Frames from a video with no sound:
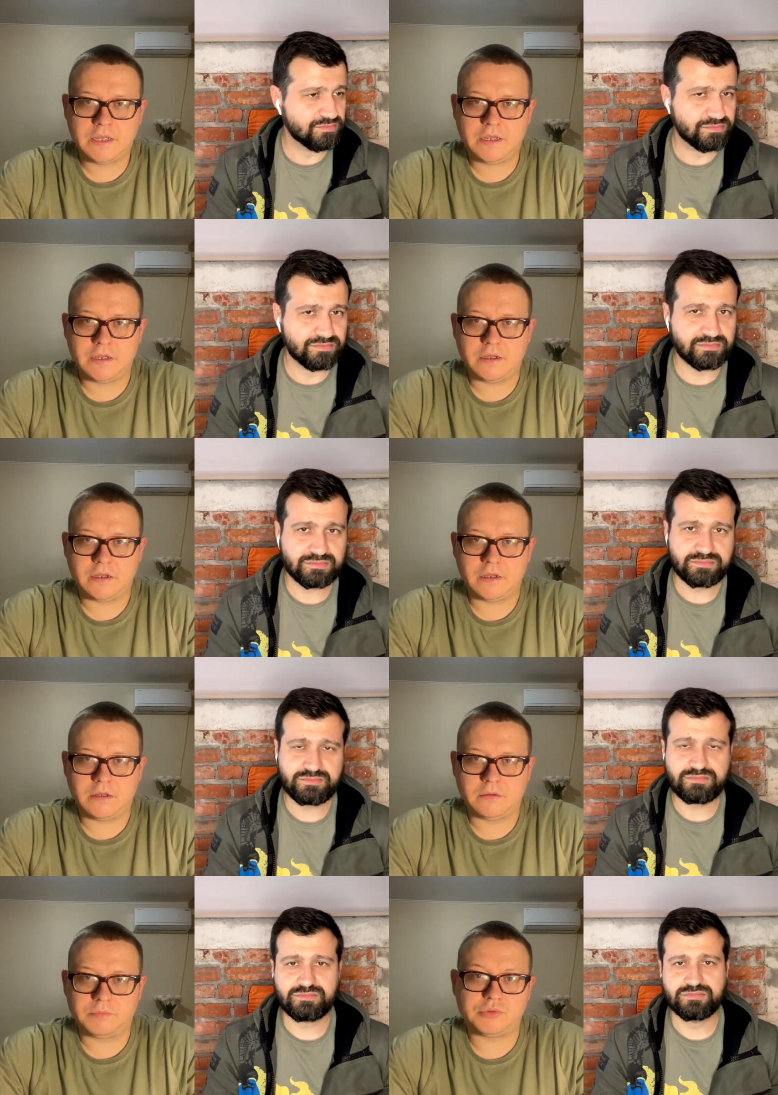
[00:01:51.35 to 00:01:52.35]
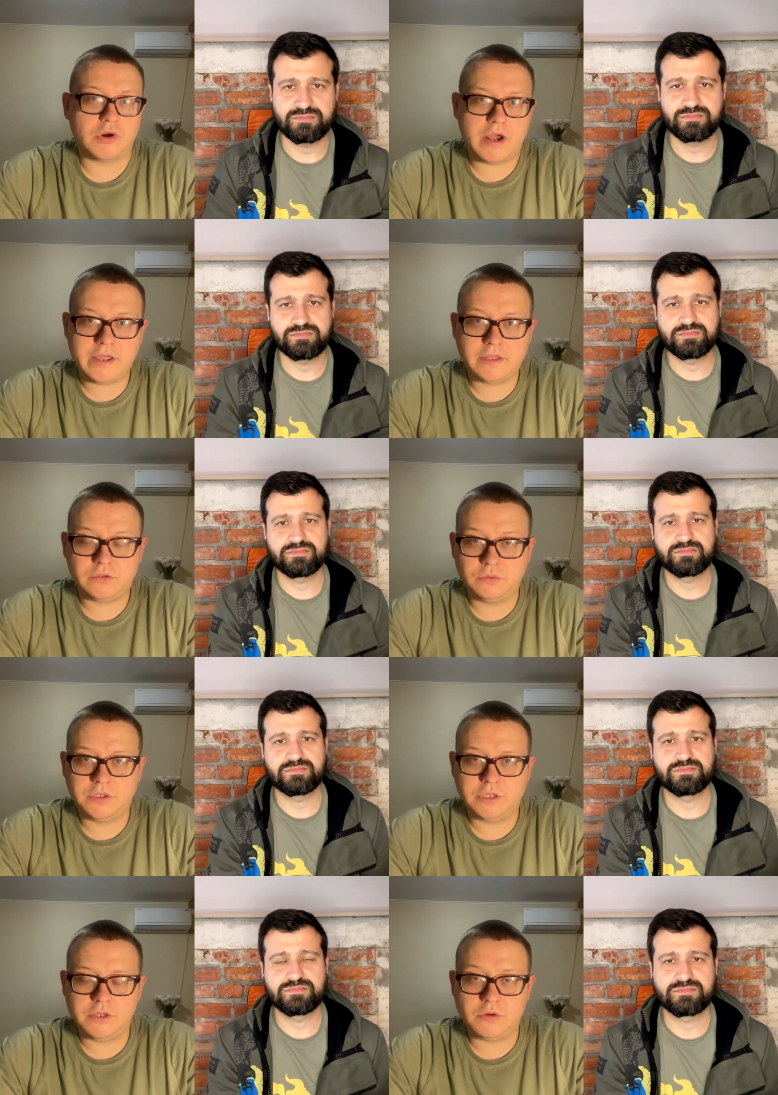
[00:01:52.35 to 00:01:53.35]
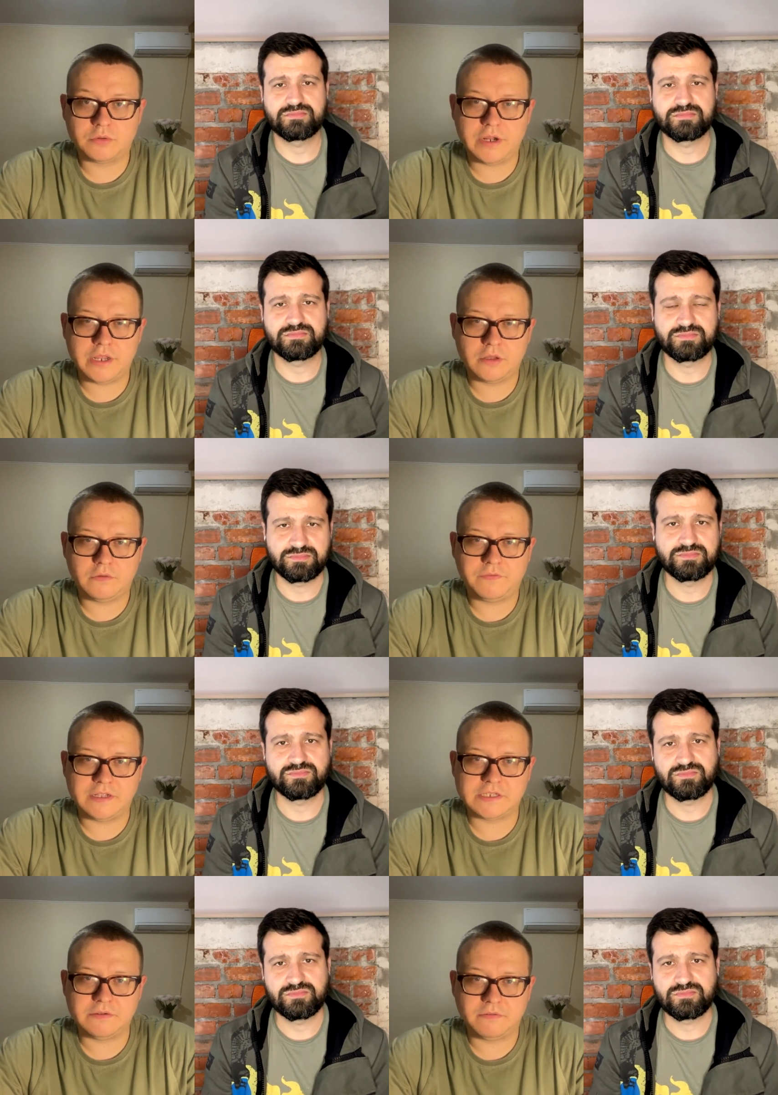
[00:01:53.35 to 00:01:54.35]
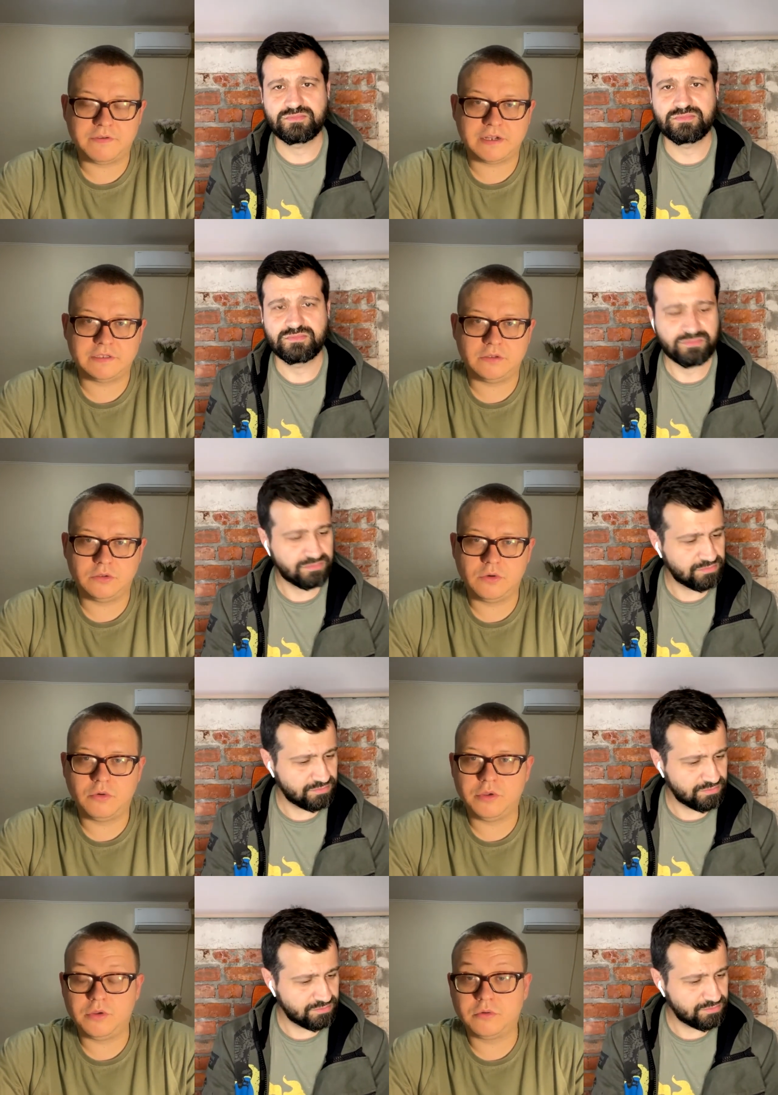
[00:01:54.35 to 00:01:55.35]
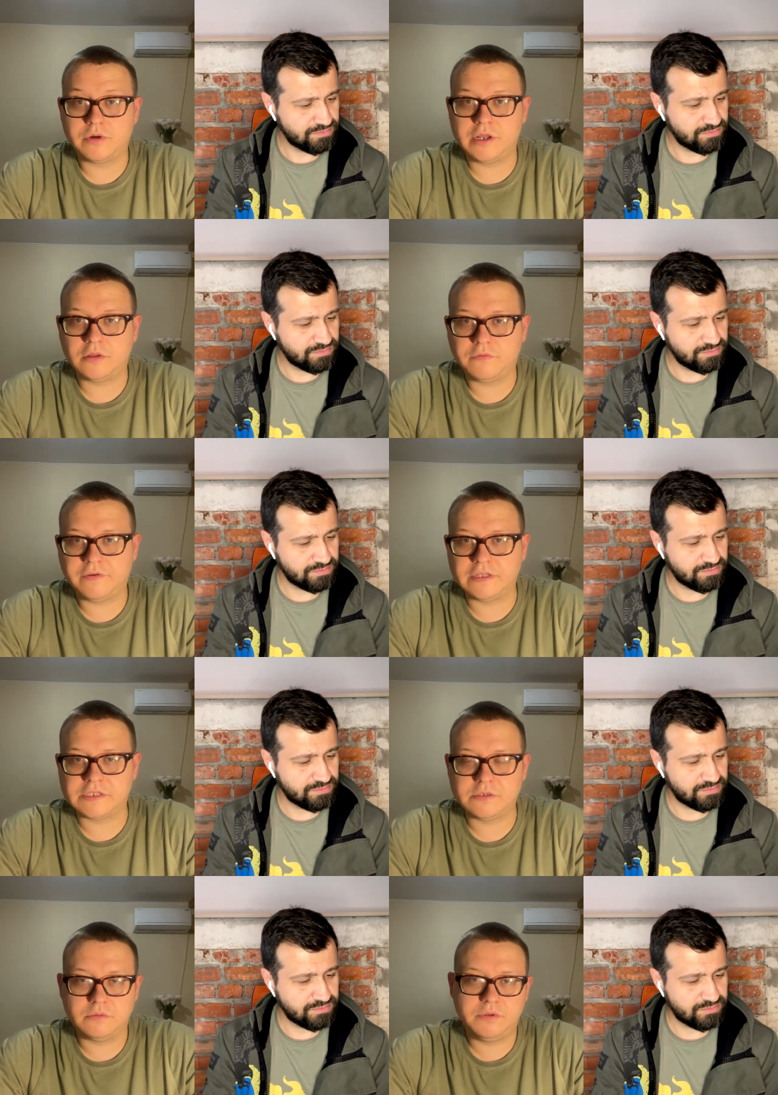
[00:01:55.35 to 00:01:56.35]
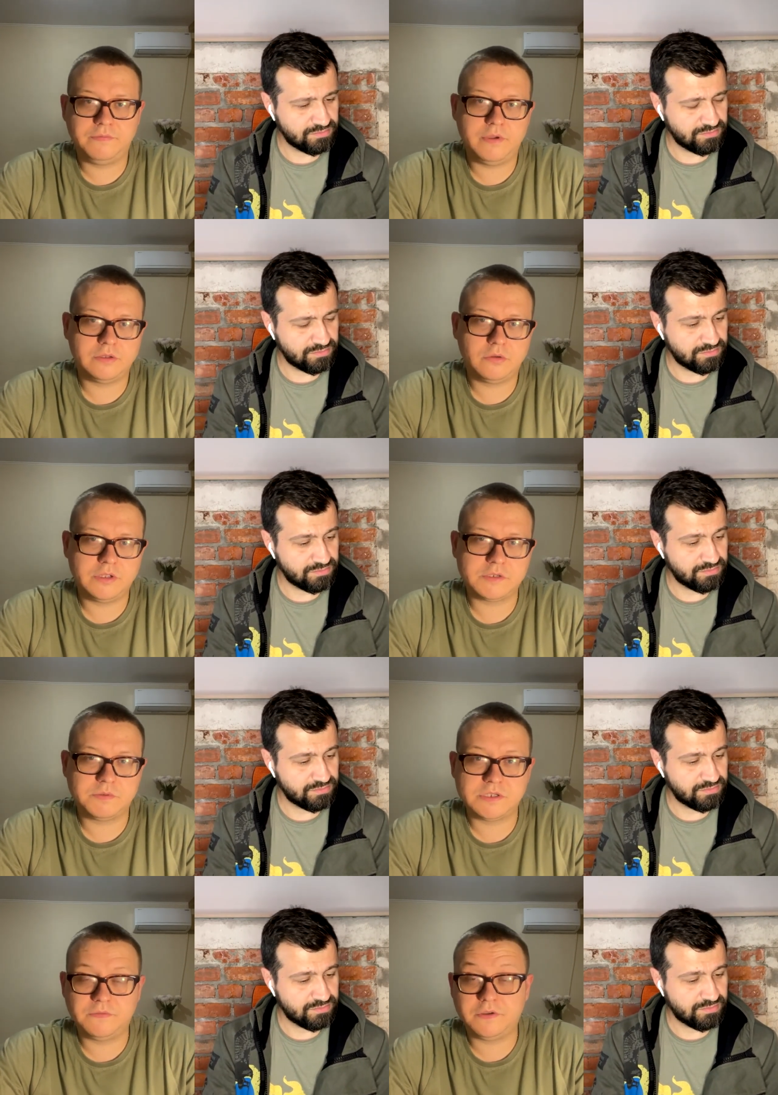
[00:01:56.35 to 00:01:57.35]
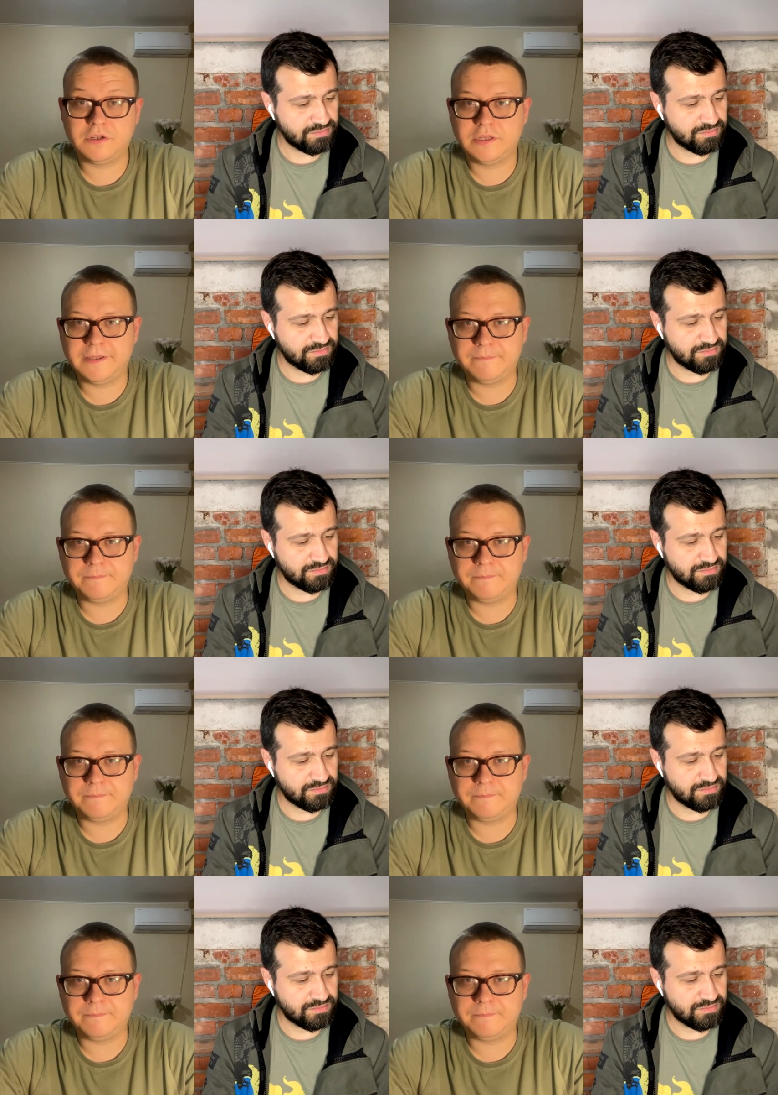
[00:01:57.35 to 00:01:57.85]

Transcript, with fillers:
Speaker 1: uh, prior to the Ukrainian offensive affected ongoing Ukrainian offensive. If we are talking specifically